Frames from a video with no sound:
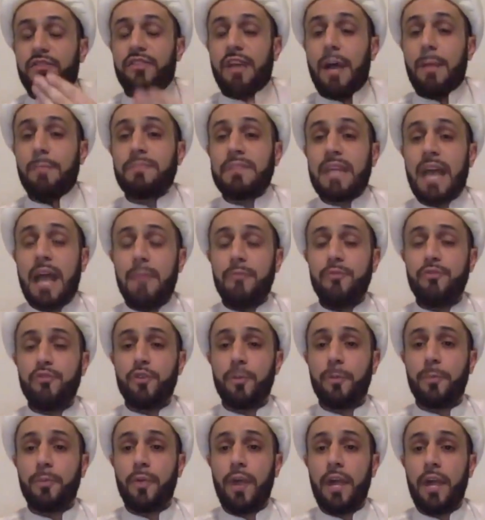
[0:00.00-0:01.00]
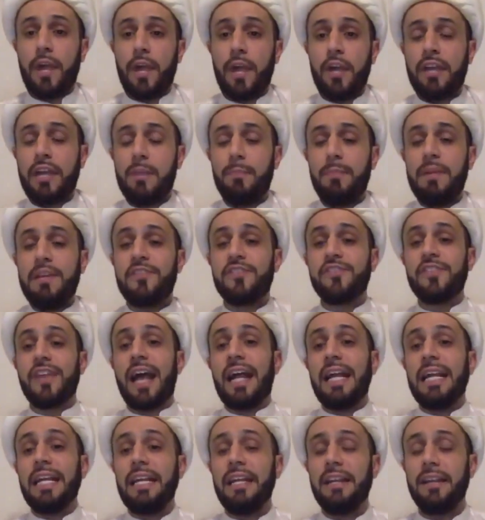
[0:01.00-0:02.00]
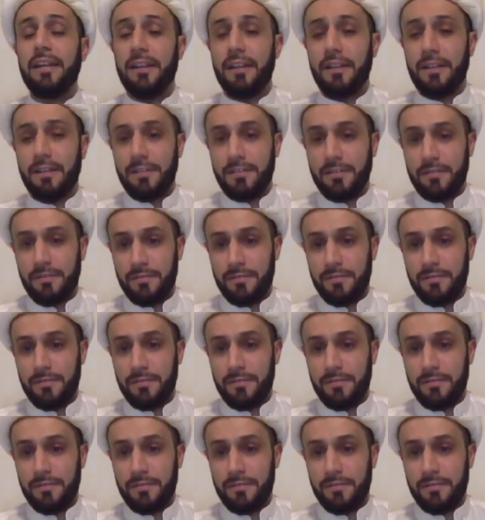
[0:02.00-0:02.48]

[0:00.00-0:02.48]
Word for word: Sometimes your prayer can be sahih.